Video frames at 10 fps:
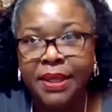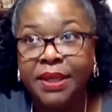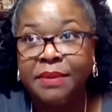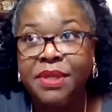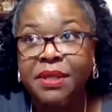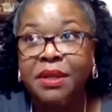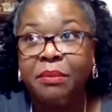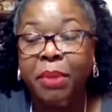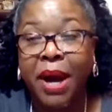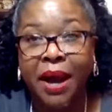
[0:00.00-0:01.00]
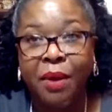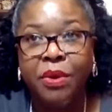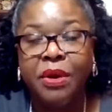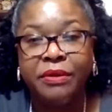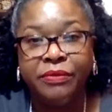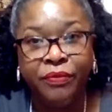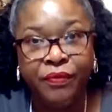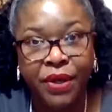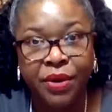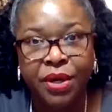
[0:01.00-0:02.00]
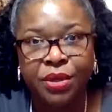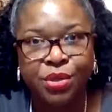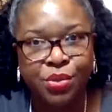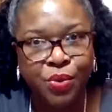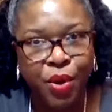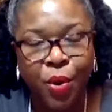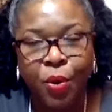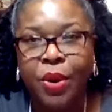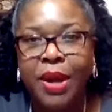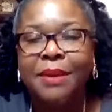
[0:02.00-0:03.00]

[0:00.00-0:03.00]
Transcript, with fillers: comes under the power of fear and control